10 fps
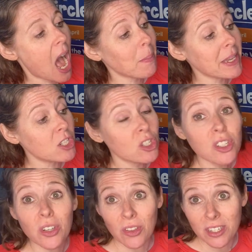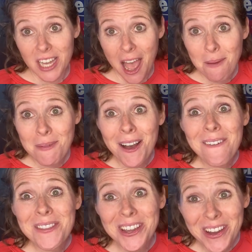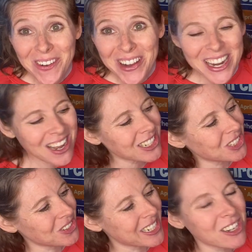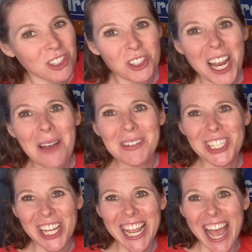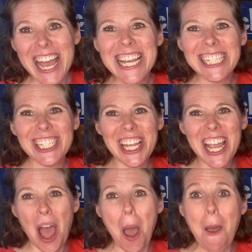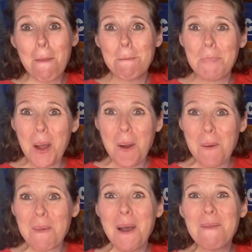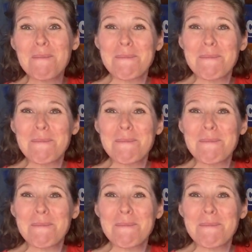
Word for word: I'll beat you to the top of the coconut tree. Here's your job. Chicka, chicka, boom.